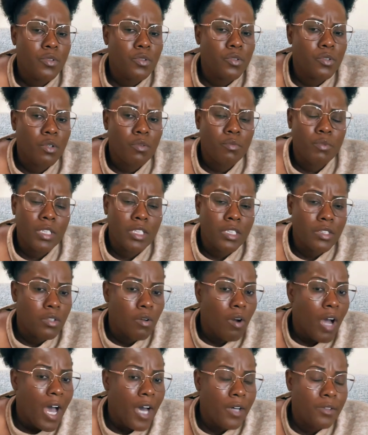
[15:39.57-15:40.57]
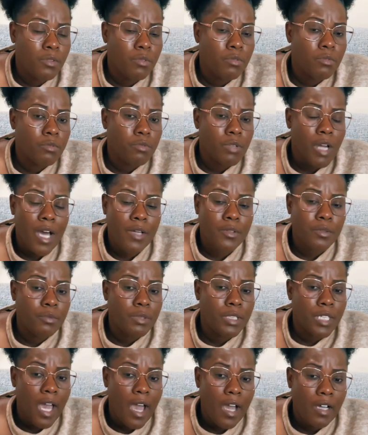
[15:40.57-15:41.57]
you don't really know how to how to
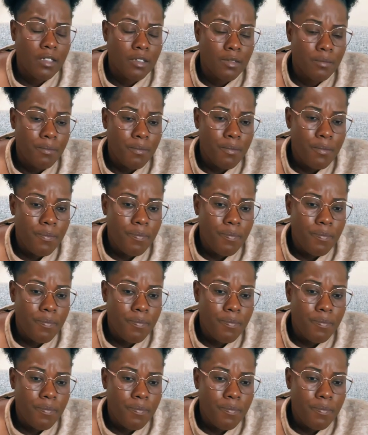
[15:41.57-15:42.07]
react.